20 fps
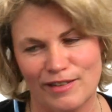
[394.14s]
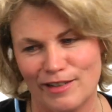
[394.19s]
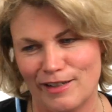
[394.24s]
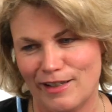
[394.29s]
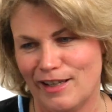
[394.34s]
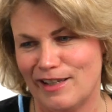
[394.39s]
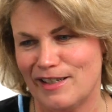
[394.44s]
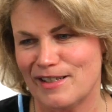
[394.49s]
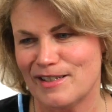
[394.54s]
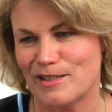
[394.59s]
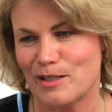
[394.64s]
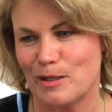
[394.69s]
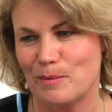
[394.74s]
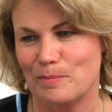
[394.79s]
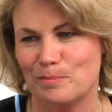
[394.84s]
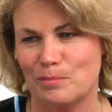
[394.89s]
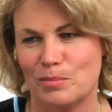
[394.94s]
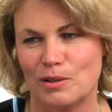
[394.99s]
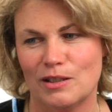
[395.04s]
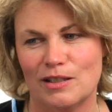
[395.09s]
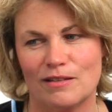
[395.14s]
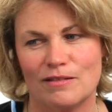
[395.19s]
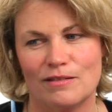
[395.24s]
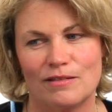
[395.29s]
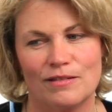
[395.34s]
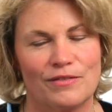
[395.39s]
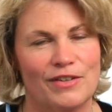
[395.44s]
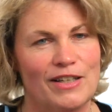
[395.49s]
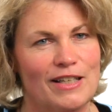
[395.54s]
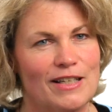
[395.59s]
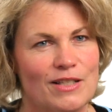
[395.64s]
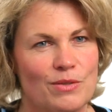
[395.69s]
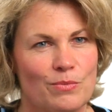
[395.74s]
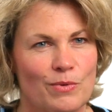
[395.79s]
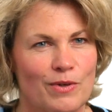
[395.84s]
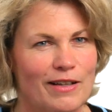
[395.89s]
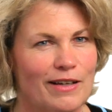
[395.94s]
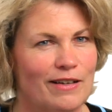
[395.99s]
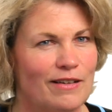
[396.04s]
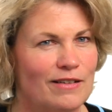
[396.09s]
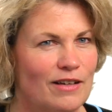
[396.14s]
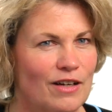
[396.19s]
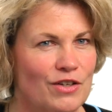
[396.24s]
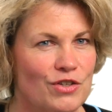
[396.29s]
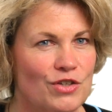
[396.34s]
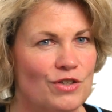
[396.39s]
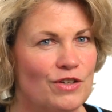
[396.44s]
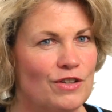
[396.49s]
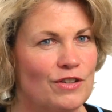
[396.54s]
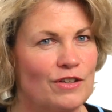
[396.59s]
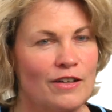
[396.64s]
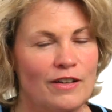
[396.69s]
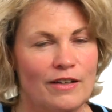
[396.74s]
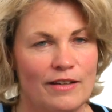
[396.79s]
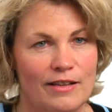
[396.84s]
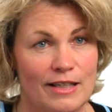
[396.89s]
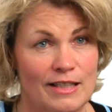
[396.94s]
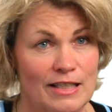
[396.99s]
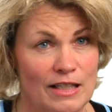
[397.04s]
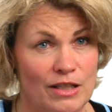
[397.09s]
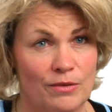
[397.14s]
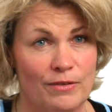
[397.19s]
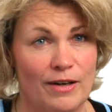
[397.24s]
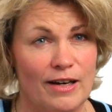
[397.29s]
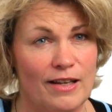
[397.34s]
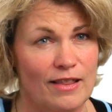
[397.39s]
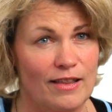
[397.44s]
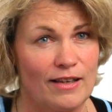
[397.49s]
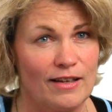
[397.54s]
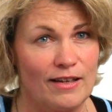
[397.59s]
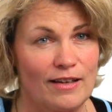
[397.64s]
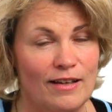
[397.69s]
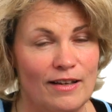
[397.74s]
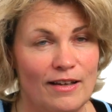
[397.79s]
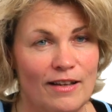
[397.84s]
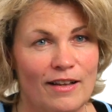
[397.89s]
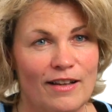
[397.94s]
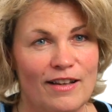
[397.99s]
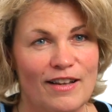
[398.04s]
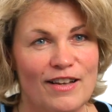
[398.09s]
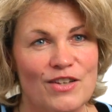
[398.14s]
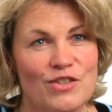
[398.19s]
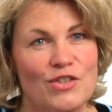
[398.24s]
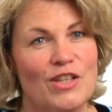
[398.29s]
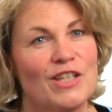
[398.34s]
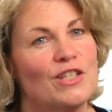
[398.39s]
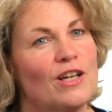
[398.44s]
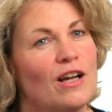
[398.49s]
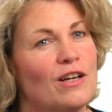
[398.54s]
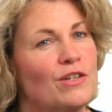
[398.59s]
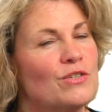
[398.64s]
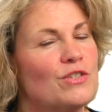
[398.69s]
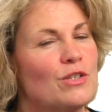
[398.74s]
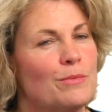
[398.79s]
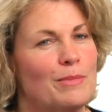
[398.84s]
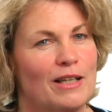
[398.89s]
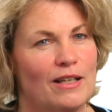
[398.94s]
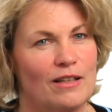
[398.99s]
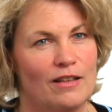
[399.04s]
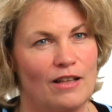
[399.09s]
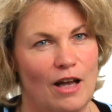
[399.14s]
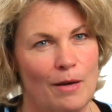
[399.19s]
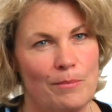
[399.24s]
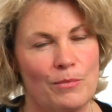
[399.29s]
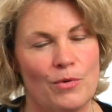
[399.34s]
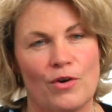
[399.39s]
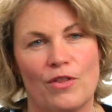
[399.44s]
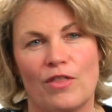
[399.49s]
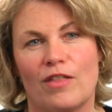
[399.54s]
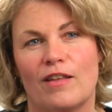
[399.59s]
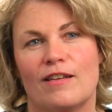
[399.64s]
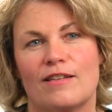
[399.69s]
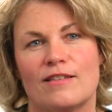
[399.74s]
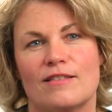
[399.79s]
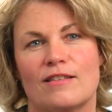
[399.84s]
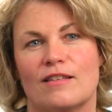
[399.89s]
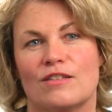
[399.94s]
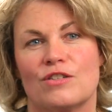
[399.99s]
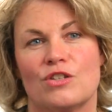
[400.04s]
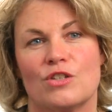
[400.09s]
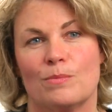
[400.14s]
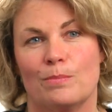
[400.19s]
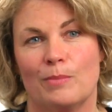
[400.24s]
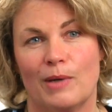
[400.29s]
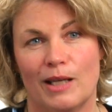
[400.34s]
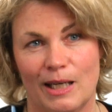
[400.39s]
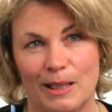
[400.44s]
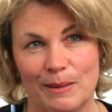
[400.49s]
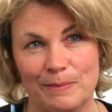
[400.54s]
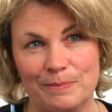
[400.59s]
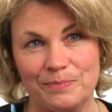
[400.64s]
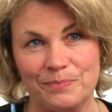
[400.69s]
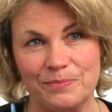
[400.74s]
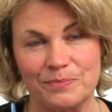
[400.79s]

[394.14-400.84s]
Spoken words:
hitting some political arenas where they're not sure they did the right thing. So they talked to us about a lot more things than just money.